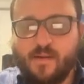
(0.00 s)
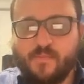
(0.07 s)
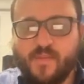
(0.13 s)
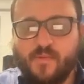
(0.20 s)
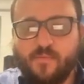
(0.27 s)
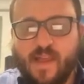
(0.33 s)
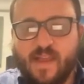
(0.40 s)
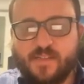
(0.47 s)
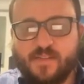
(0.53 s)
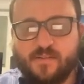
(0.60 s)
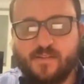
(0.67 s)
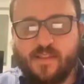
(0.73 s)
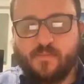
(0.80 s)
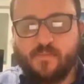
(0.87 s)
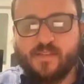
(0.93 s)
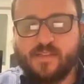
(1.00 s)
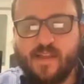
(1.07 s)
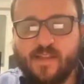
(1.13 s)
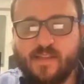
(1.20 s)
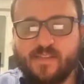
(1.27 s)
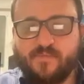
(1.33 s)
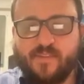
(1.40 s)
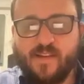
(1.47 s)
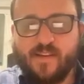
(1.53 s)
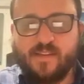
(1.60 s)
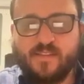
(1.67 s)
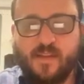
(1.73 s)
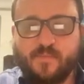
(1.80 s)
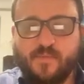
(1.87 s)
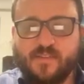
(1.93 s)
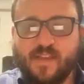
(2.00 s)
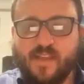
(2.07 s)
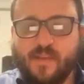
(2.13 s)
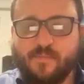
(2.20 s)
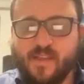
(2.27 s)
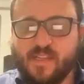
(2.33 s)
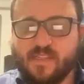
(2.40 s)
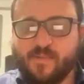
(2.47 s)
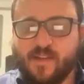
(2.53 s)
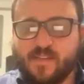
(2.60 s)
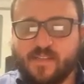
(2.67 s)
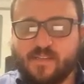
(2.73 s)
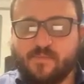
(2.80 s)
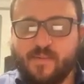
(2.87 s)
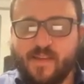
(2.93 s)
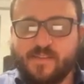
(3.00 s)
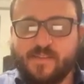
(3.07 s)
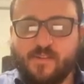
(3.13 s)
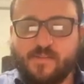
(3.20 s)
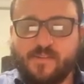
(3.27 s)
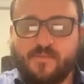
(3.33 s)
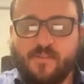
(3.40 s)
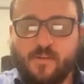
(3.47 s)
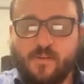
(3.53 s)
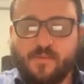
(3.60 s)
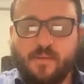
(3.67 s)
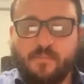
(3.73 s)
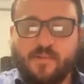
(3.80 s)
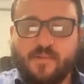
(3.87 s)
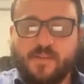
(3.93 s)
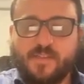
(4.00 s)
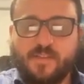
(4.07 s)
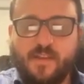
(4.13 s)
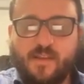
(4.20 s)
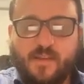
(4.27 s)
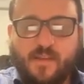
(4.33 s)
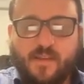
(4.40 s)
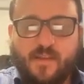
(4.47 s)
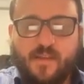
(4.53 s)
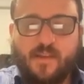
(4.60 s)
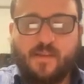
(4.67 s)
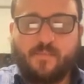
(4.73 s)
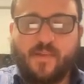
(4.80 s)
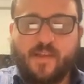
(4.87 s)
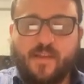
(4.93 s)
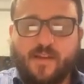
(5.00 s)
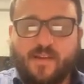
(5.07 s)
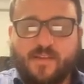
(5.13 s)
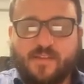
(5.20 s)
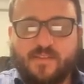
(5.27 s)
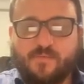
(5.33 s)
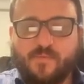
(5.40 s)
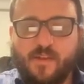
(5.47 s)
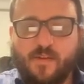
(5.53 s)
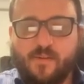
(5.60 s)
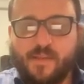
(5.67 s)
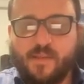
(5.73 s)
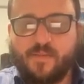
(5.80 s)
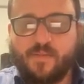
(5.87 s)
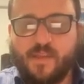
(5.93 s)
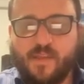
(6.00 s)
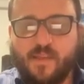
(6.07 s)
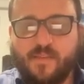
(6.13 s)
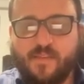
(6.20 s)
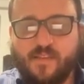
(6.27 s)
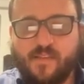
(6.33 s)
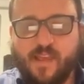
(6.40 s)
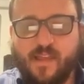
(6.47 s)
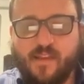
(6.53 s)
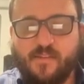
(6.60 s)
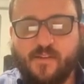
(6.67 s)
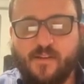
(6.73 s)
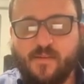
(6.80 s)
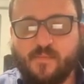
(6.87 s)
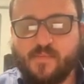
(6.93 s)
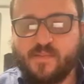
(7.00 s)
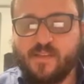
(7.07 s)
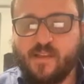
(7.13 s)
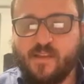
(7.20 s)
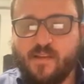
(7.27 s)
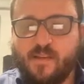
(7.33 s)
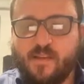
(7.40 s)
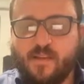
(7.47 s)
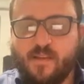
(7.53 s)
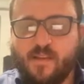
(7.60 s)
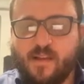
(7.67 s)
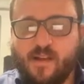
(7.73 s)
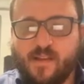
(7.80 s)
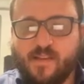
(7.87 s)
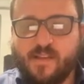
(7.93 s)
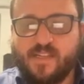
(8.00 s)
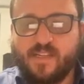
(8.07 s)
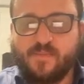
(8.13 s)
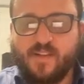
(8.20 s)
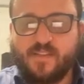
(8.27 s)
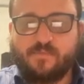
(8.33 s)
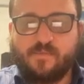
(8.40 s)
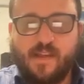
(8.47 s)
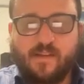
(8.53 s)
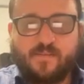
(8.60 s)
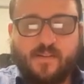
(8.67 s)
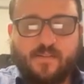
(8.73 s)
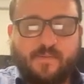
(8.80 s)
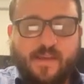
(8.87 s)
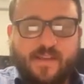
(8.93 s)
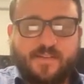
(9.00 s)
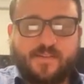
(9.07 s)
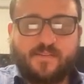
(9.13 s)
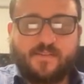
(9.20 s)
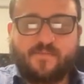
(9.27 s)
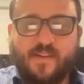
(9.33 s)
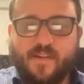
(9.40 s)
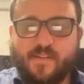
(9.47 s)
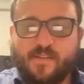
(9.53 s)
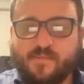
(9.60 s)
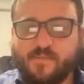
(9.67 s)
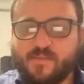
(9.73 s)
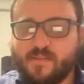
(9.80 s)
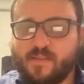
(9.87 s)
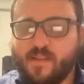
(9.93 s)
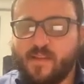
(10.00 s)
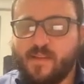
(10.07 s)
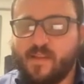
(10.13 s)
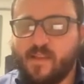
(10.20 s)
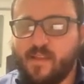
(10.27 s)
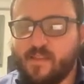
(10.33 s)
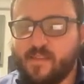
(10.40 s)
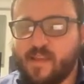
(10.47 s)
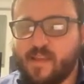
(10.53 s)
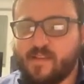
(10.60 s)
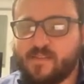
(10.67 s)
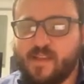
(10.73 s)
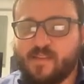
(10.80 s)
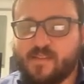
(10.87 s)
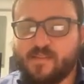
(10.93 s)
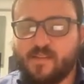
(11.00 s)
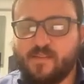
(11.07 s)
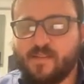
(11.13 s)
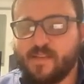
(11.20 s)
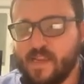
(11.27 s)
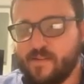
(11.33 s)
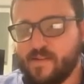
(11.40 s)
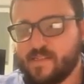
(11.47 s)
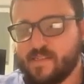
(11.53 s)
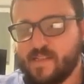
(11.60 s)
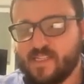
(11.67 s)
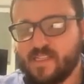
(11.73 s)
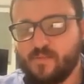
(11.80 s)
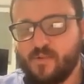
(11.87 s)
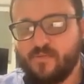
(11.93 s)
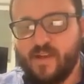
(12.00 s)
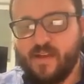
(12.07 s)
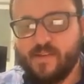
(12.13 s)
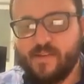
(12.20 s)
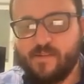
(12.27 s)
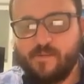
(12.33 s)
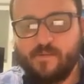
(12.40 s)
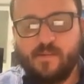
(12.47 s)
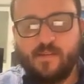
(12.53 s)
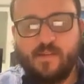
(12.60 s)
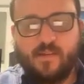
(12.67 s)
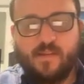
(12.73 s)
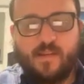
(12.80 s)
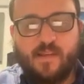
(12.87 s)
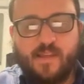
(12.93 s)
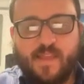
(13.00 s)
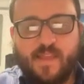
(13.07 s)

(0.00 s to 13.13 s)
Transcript: rational number set is defined as numbers that can be expressed as ratios of whole numbers, and because we only think in this kind of terms, cognition must round irrational values in data sets to the nearest decimal value, and that